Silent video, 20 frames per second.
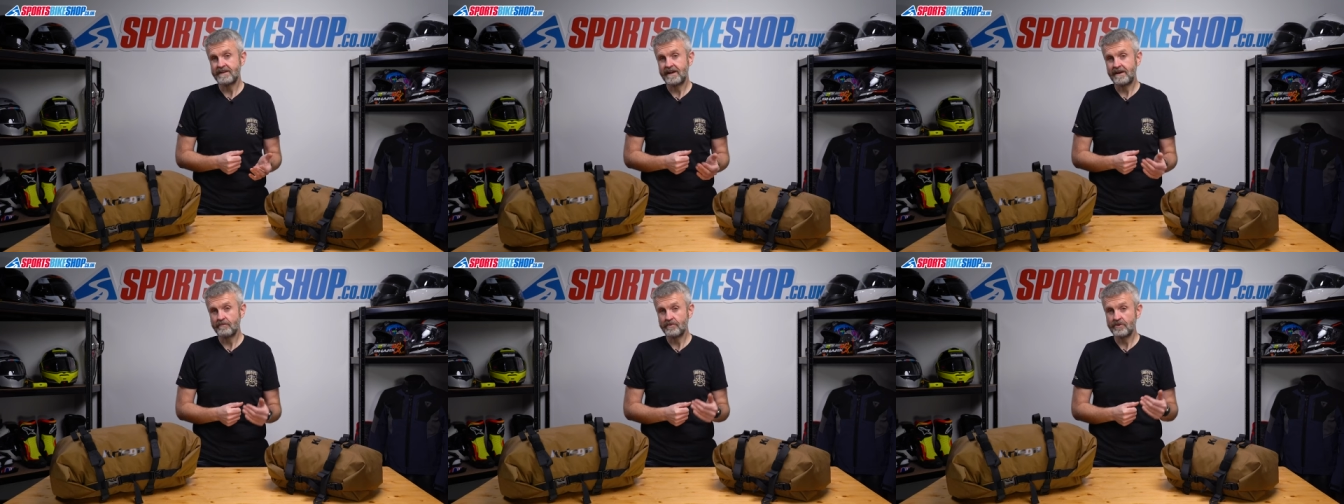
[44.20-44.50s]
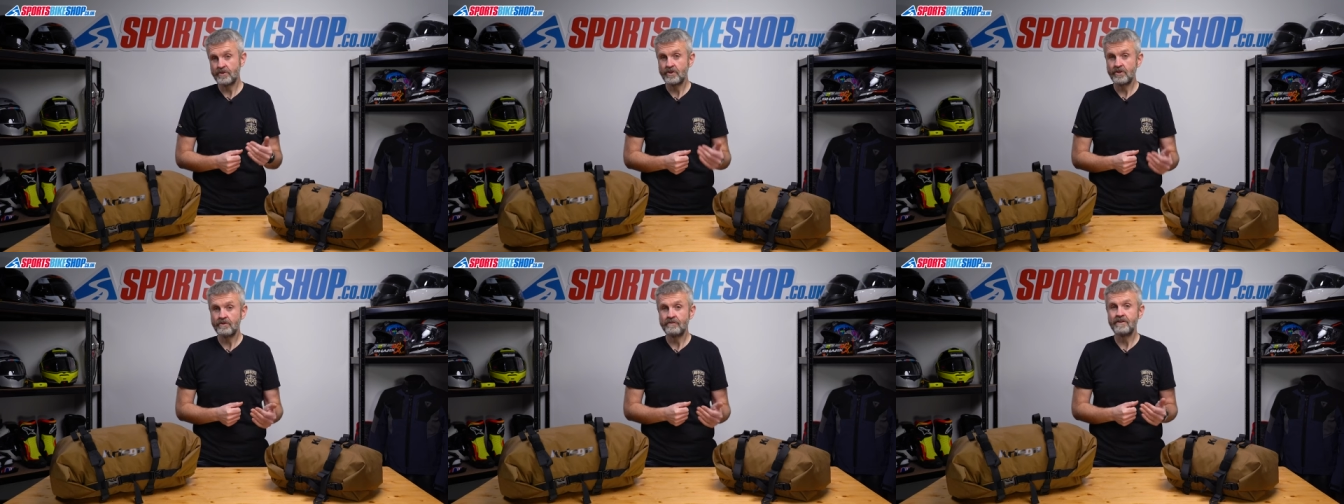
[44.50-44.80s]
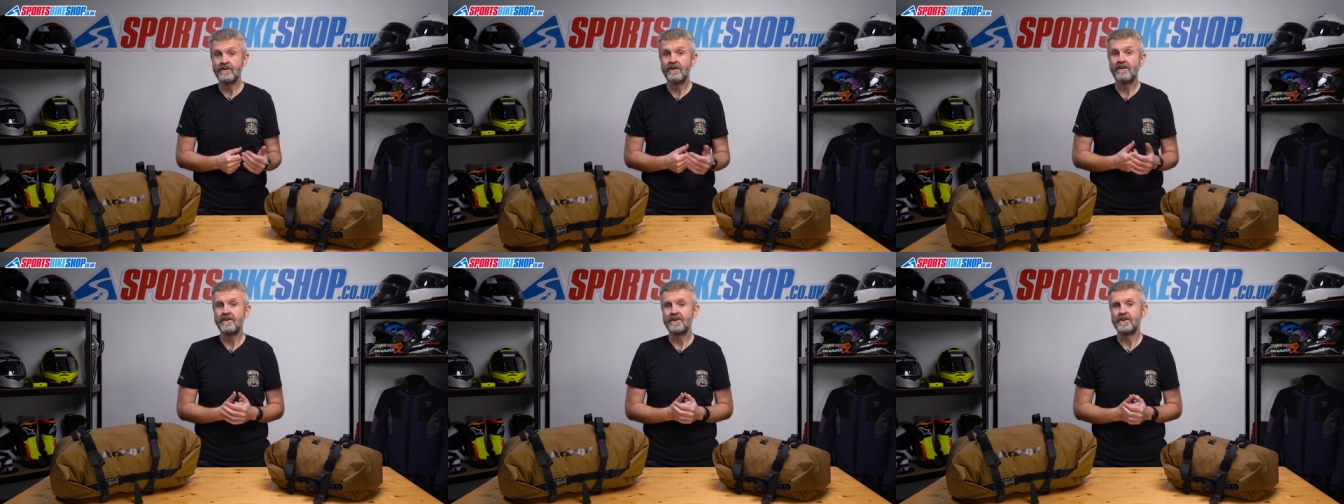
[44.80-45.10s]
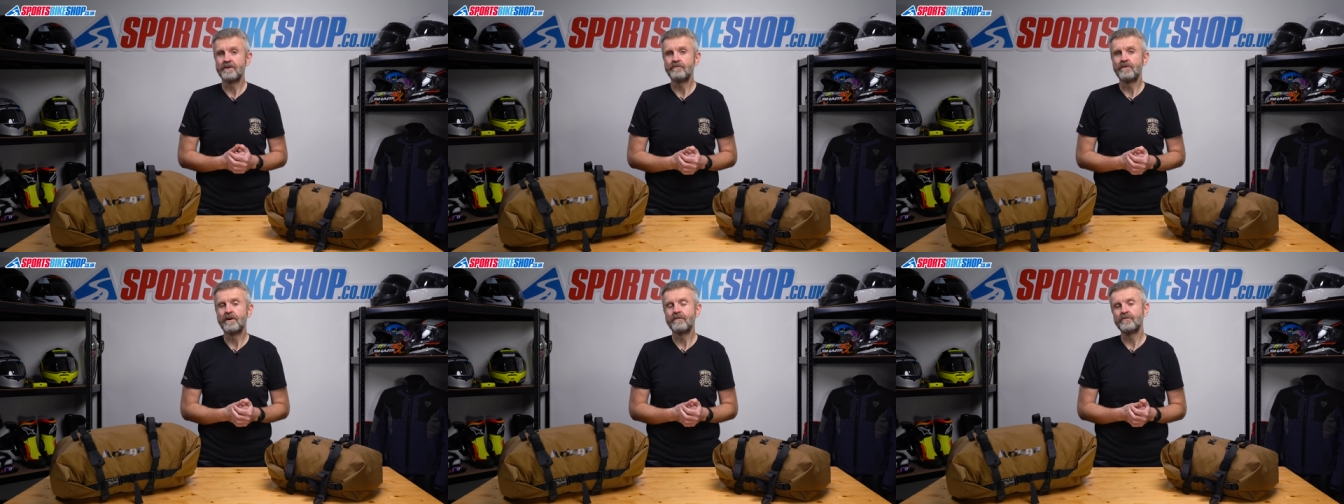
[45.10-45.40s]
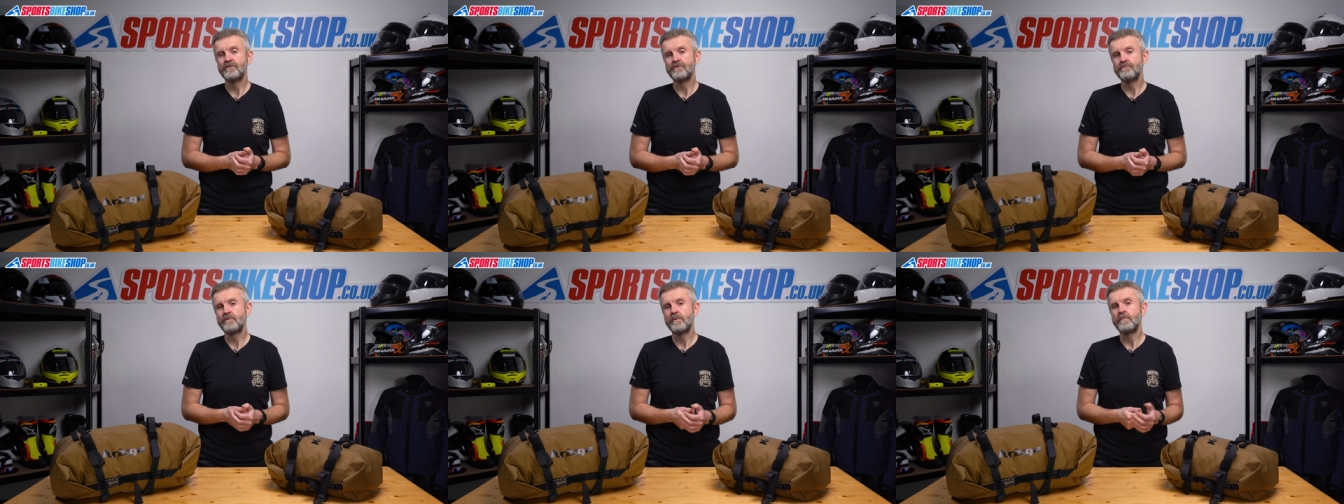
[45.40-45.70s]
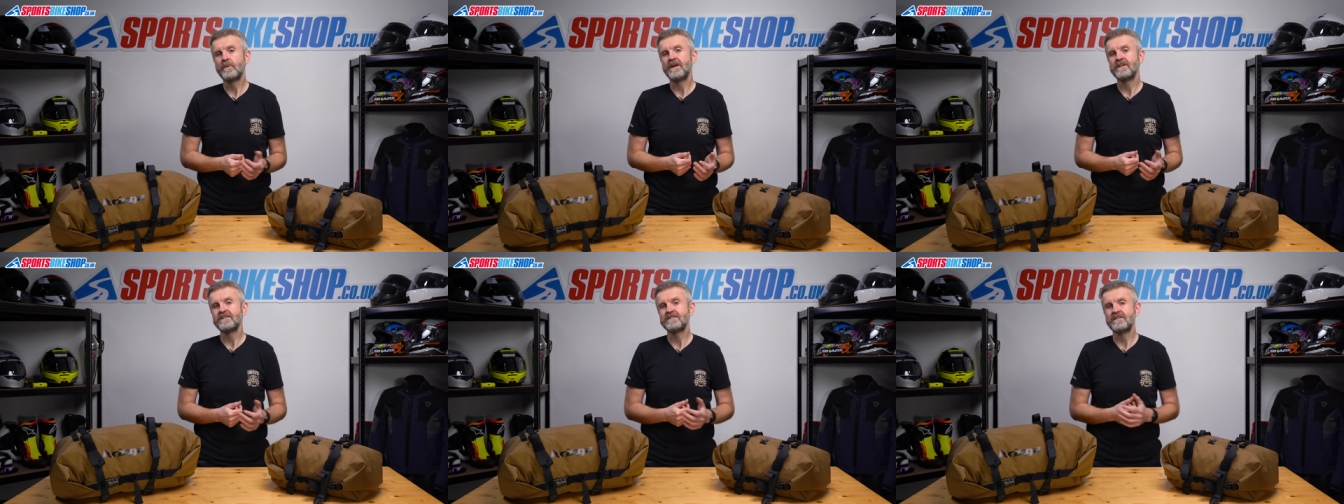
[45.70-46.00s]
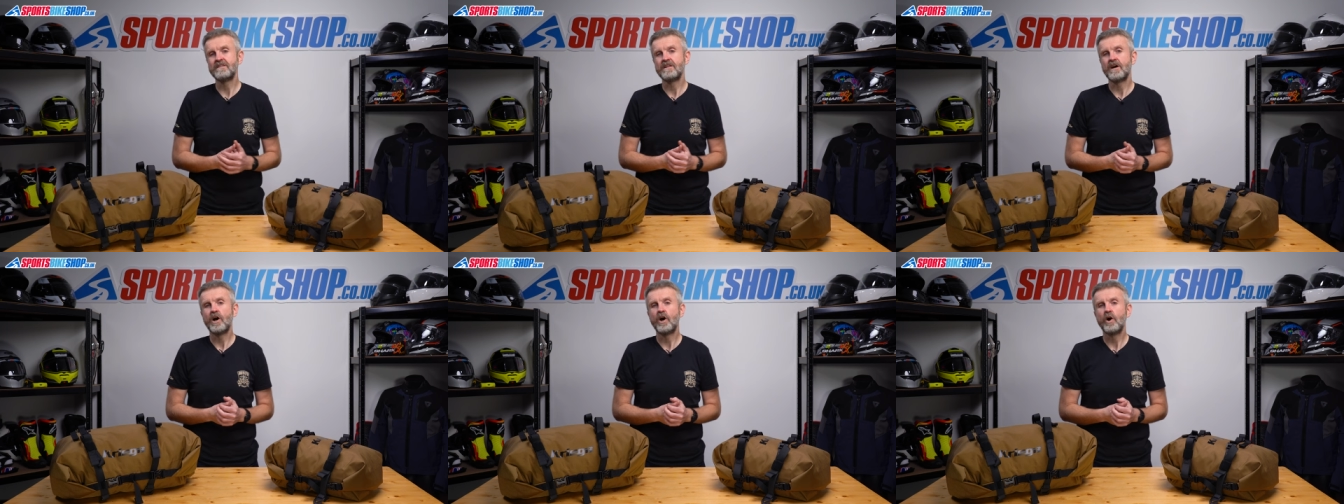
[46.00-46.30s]
that with a new liner rather than
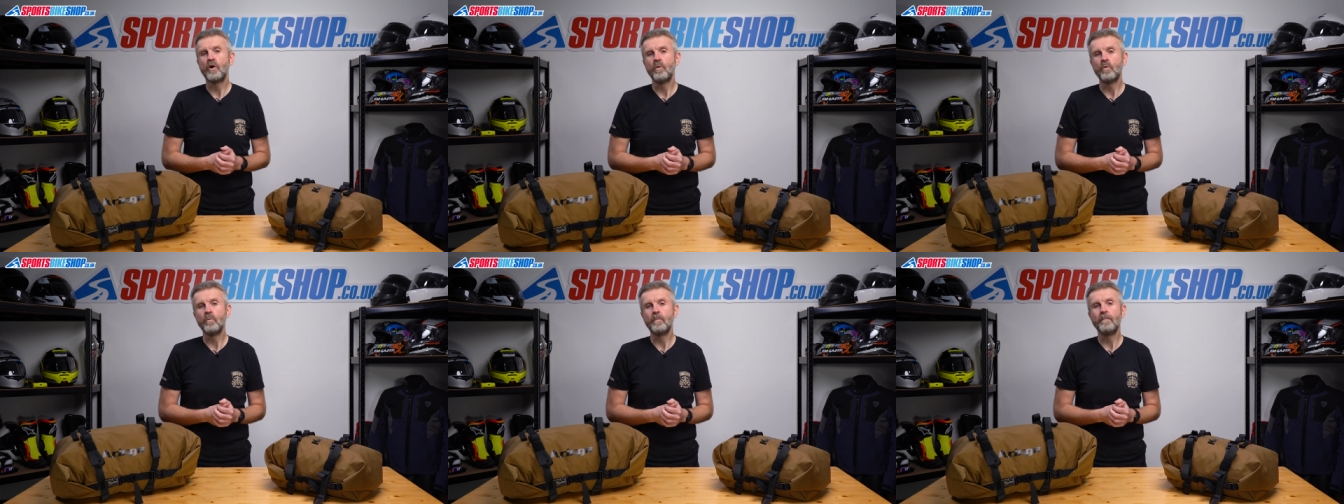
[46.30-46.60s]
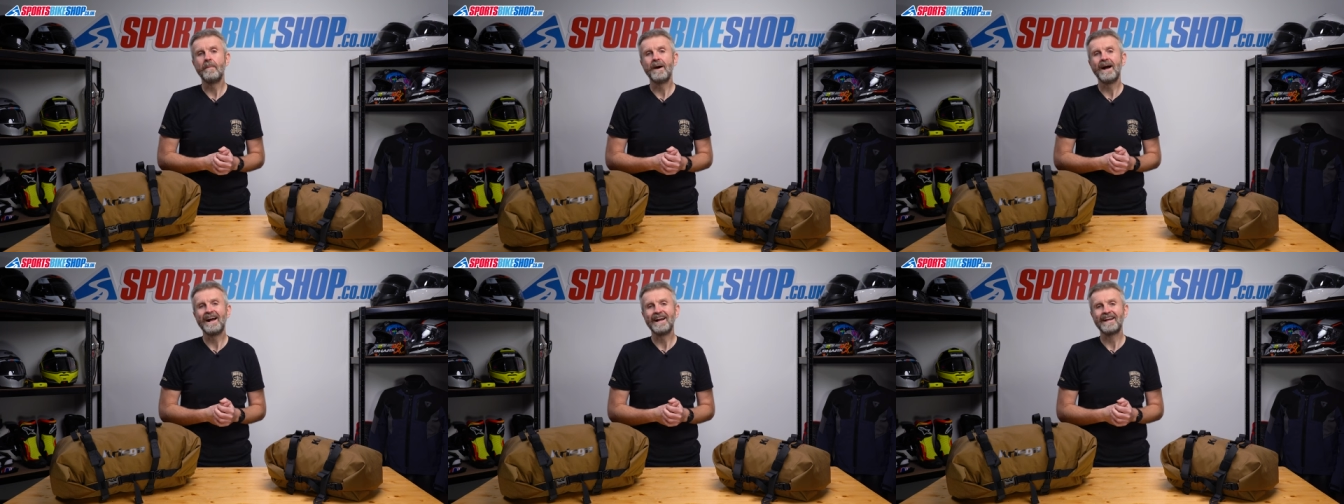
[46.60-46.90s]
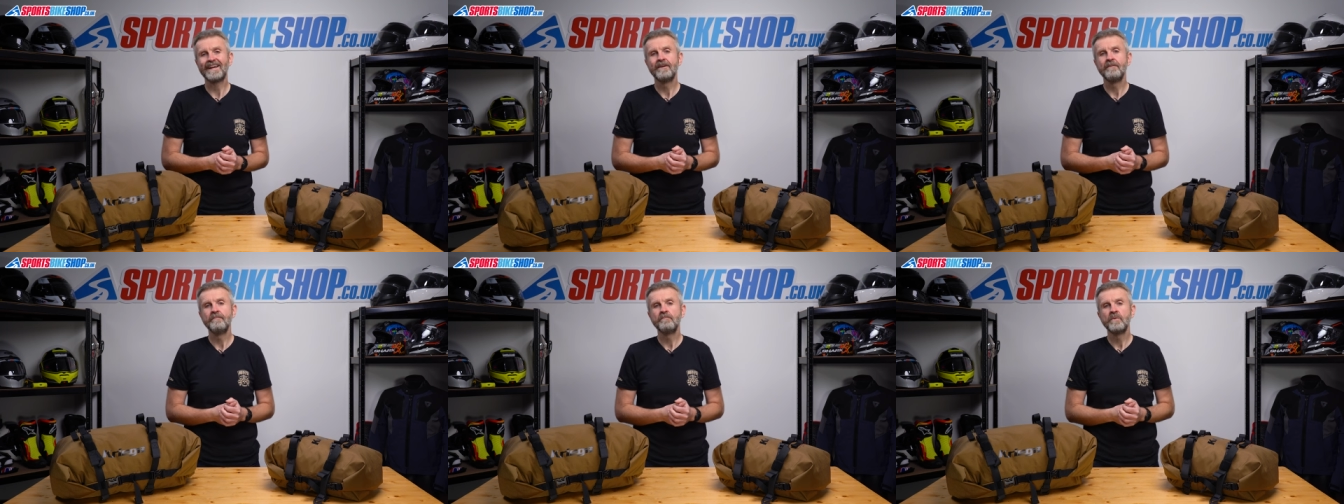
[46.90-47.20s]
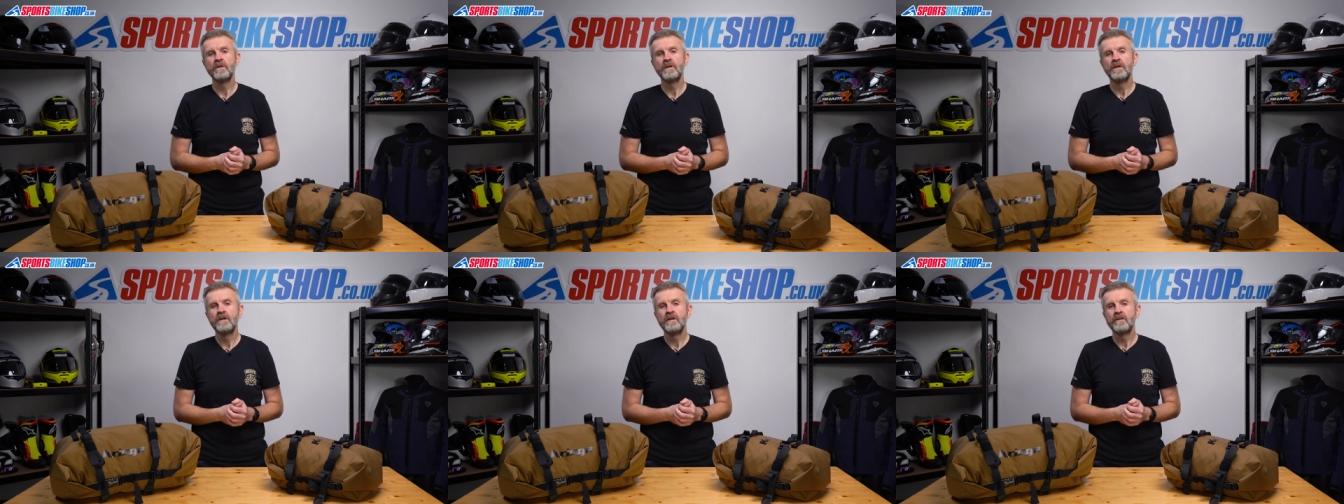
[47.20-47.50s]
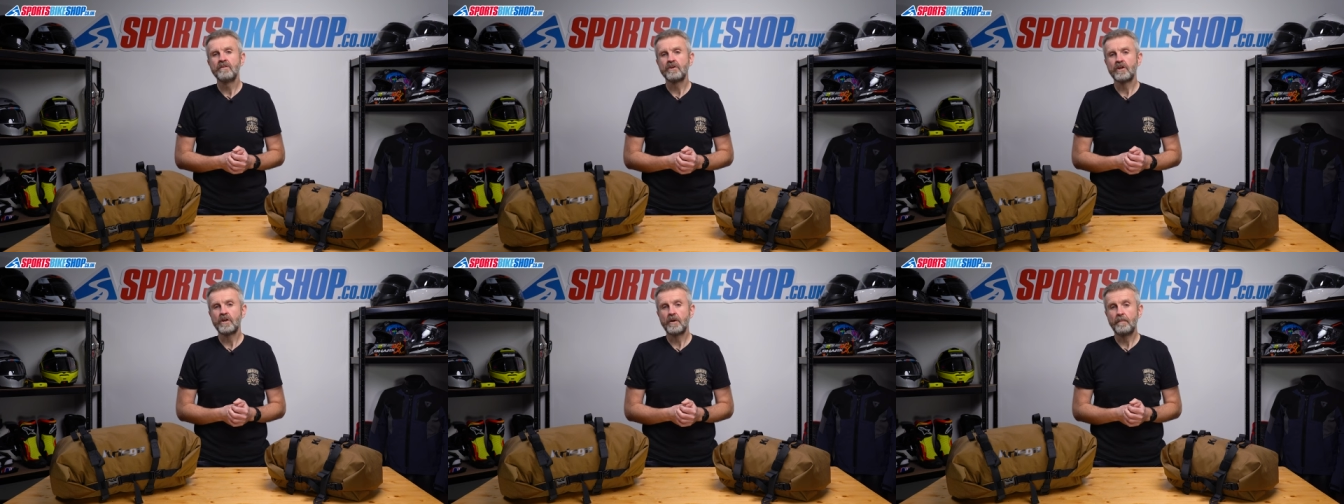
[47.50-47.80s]
replacing the whole bag. The